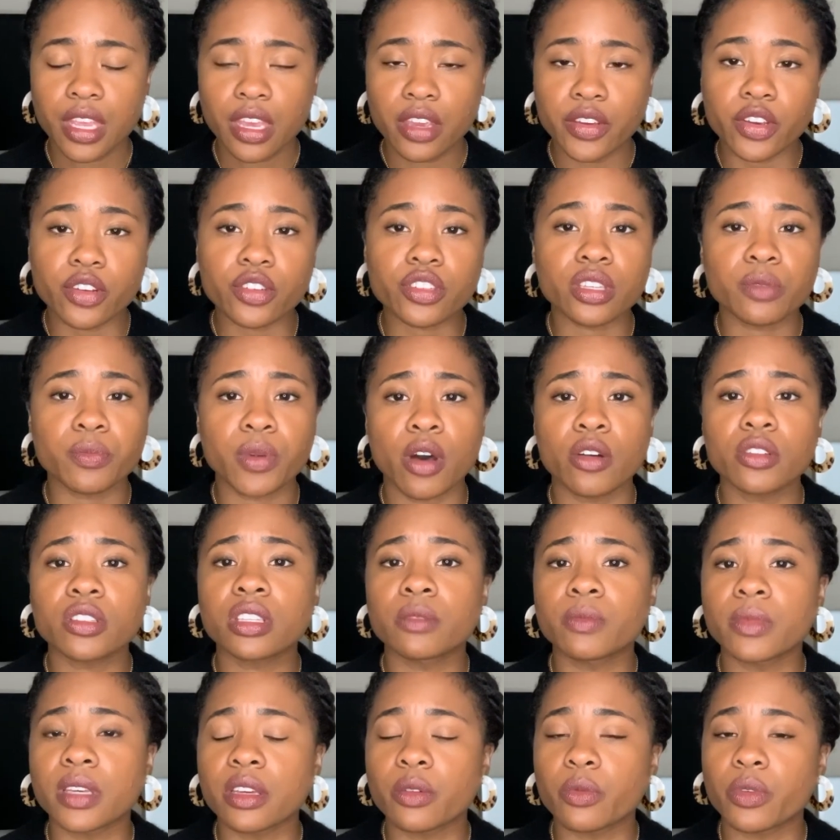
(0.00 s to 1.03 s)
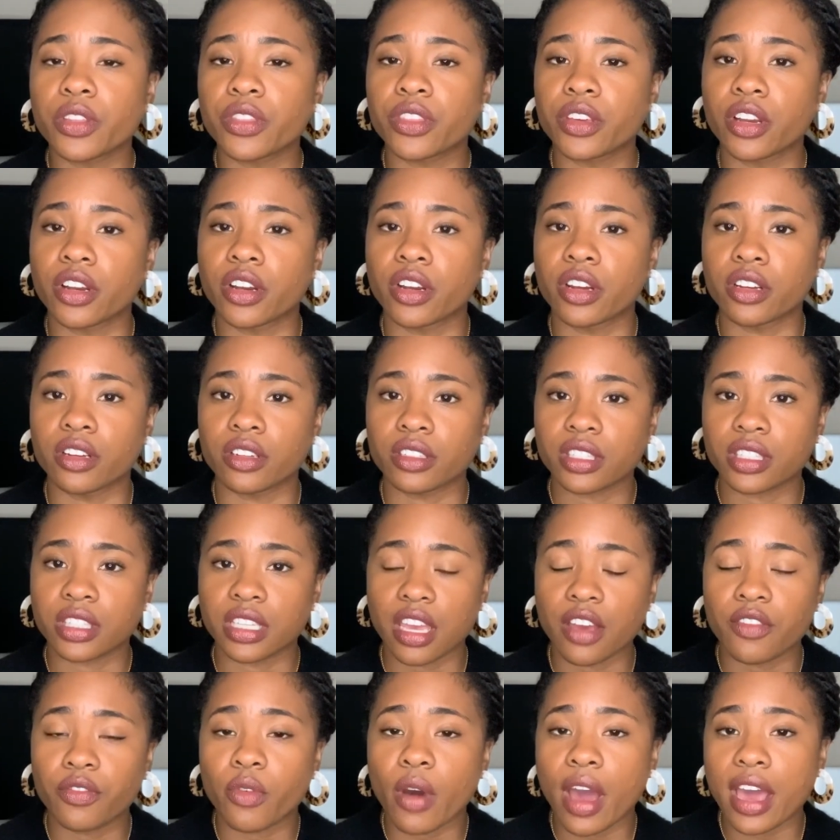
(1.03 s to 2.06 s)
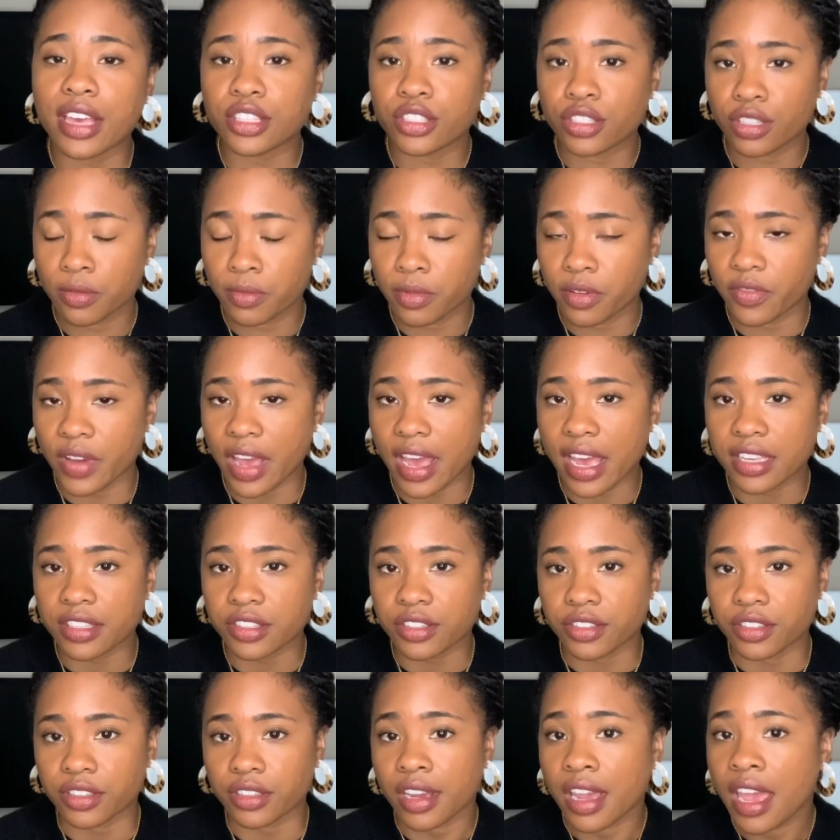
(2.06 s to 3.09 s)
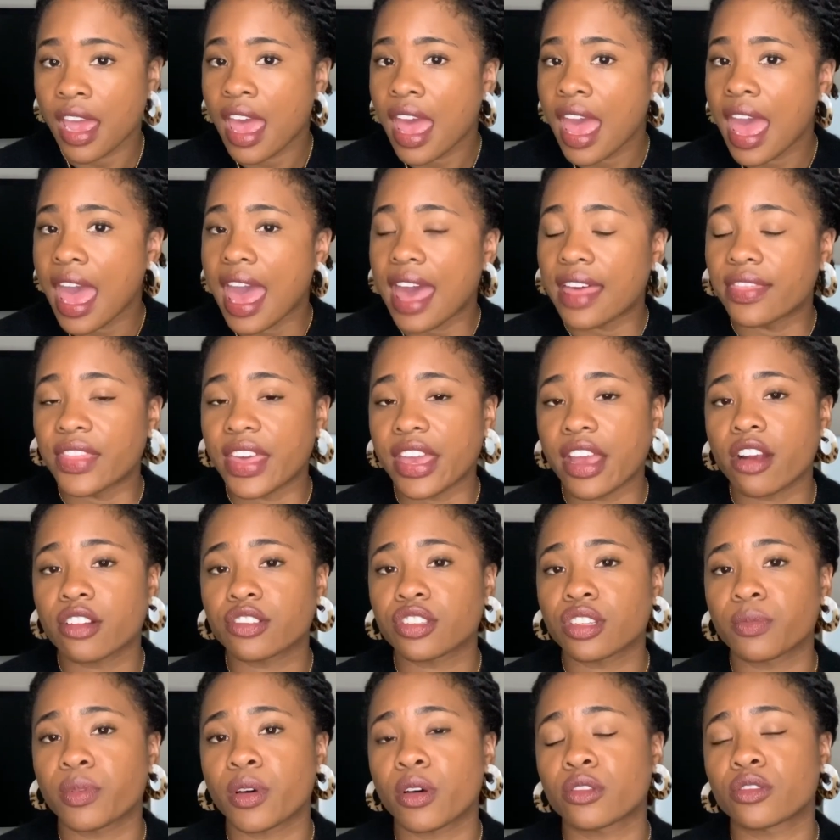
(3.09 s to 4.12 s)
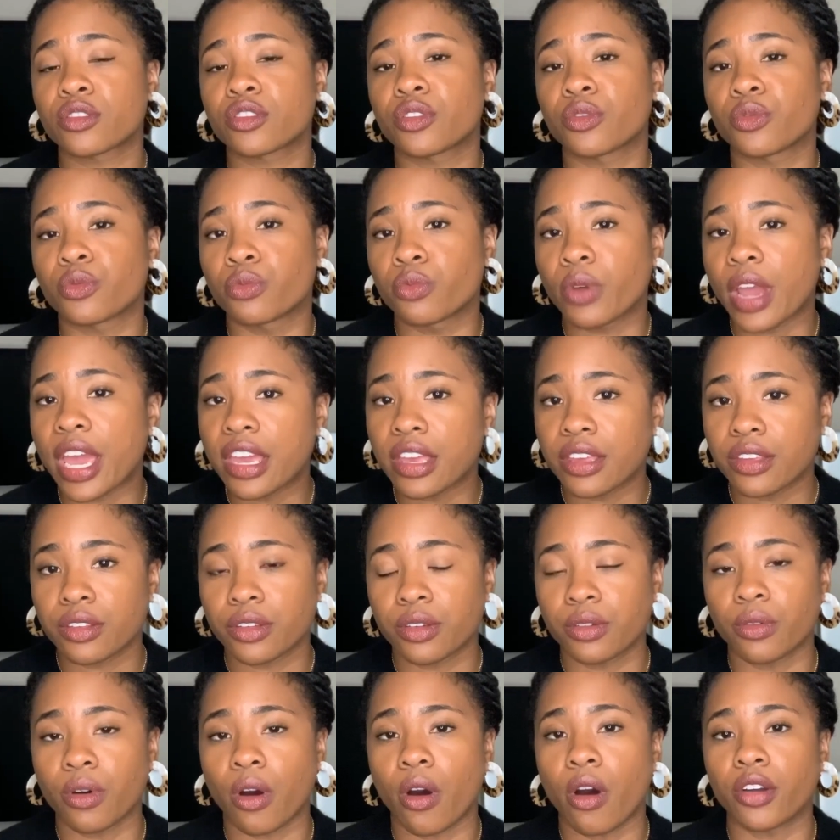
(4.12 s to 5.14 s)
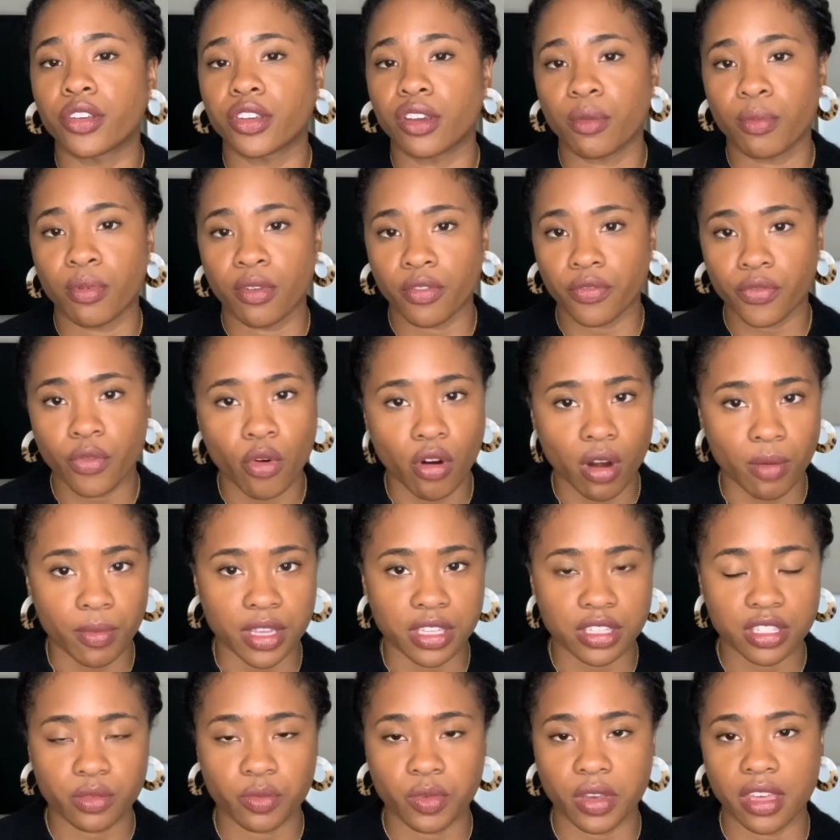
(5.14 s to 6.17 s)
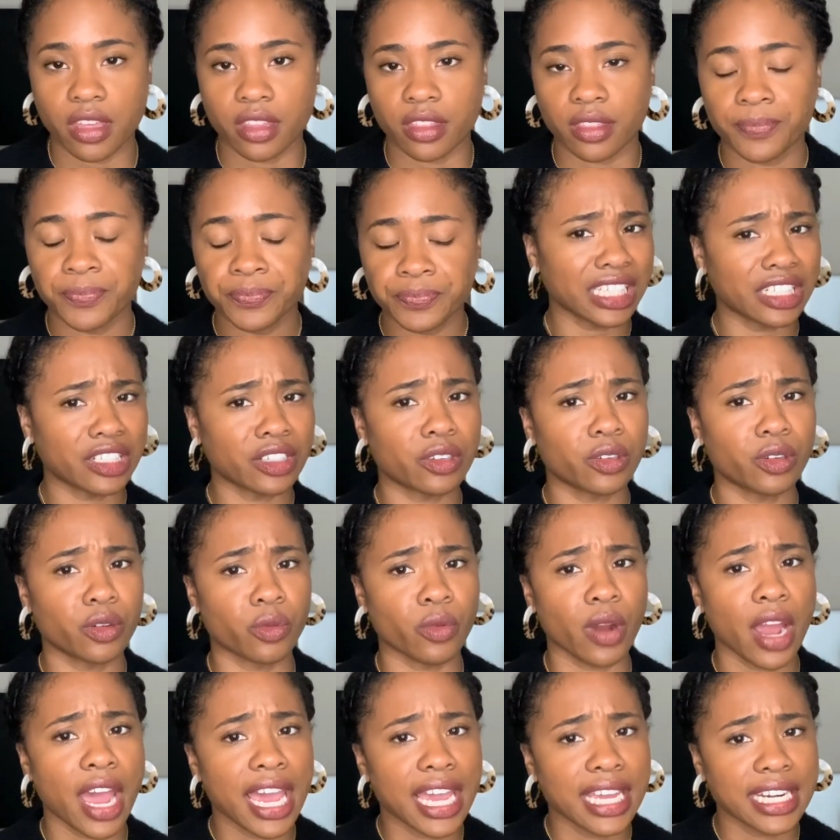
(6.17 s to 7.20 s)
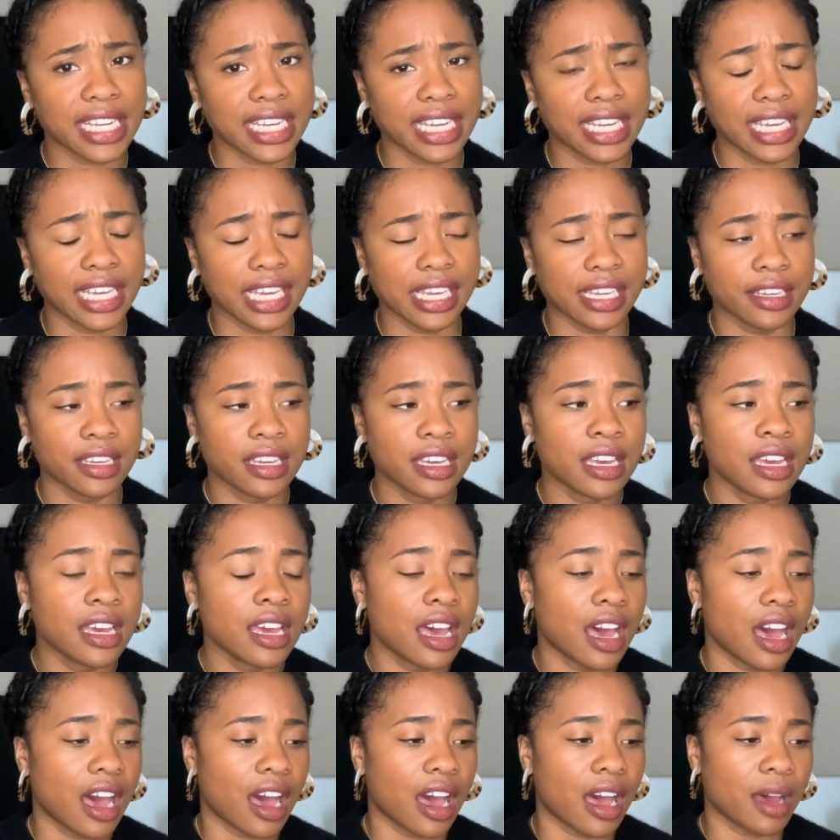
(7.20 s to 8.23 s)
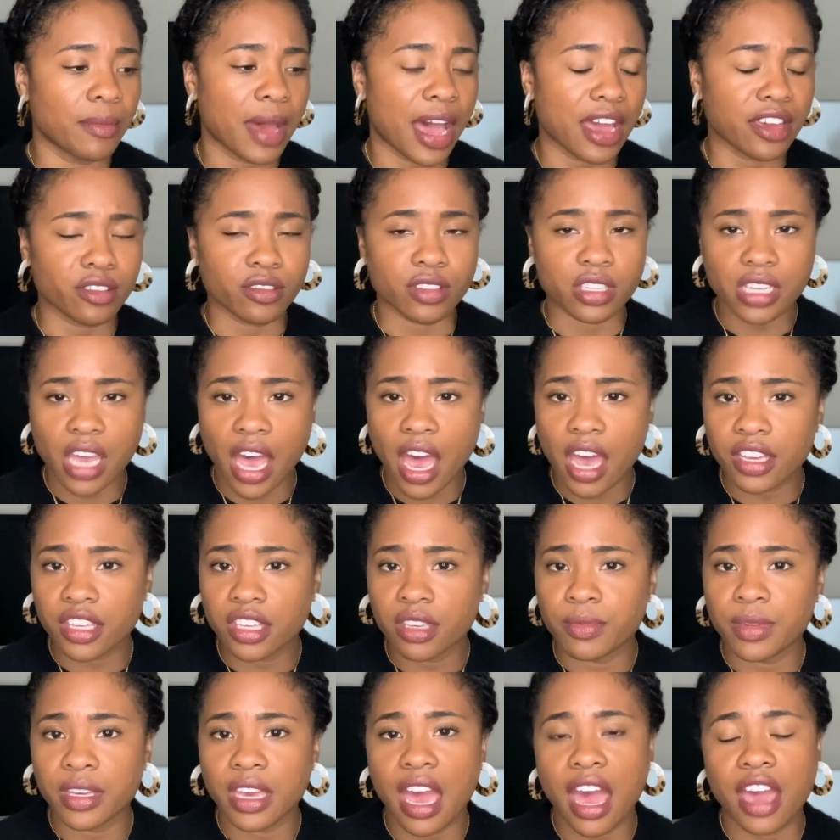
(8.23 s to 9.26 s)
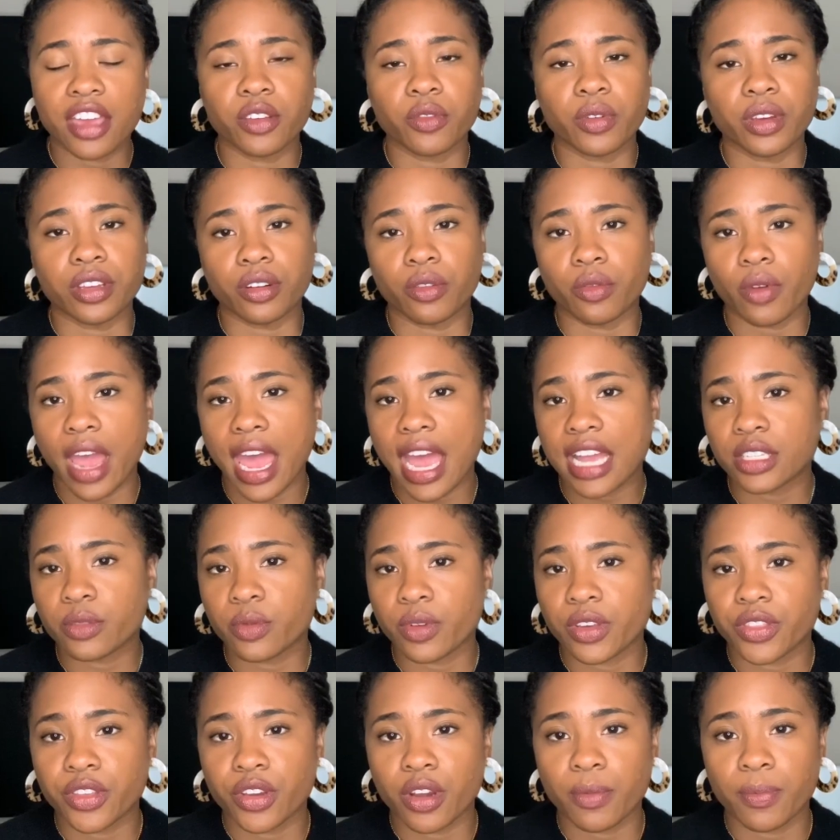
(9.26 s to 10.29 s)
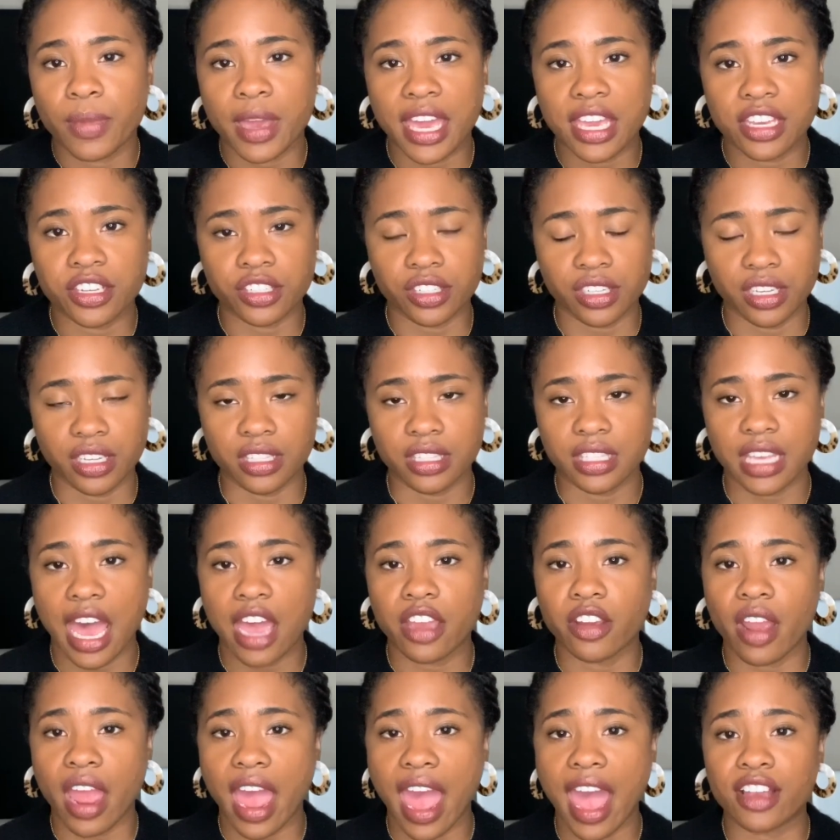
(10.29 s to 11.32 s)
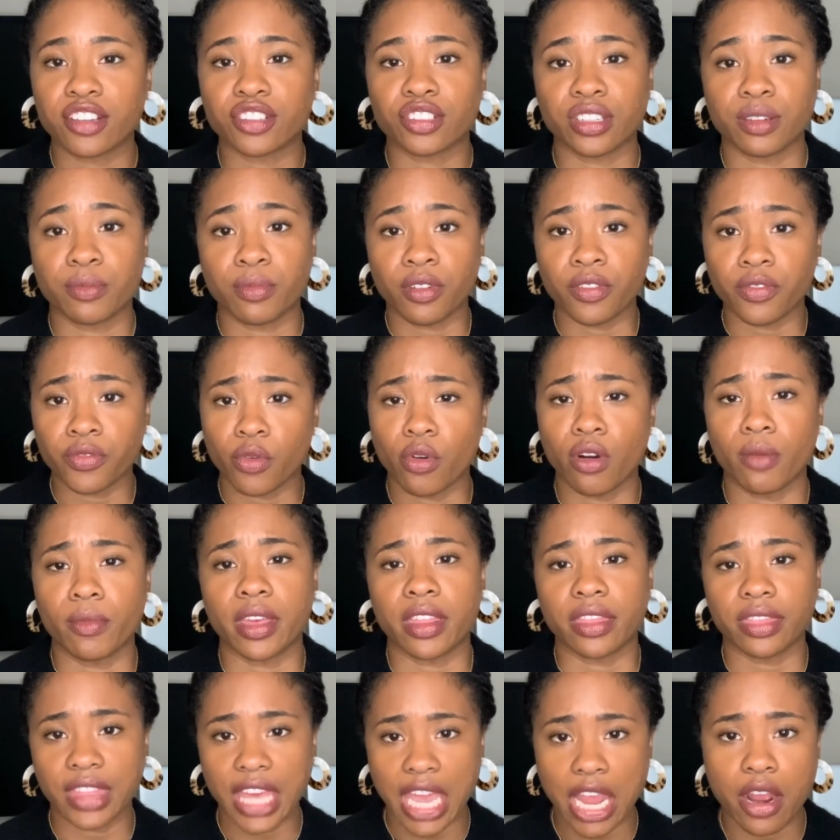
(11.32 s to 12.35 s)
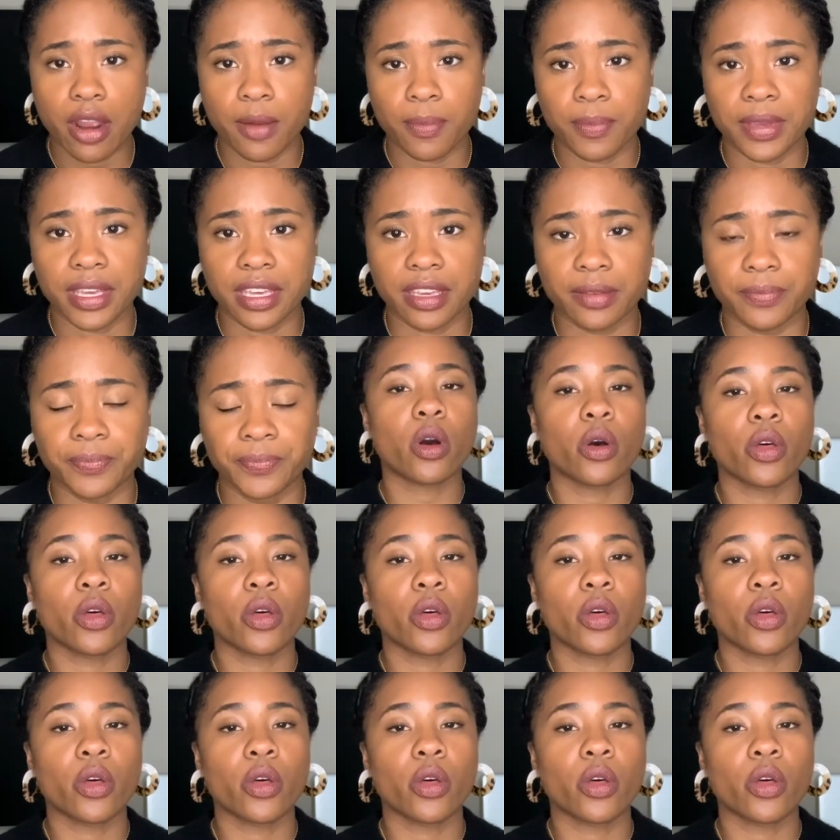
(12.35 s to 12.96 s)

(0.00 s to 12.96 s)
you're supposed to meet with your CFY supervisor, and they are supposed to rate you on your performance with clinical writing, how you document, how you interact with your patients, how you're actually performing therapy.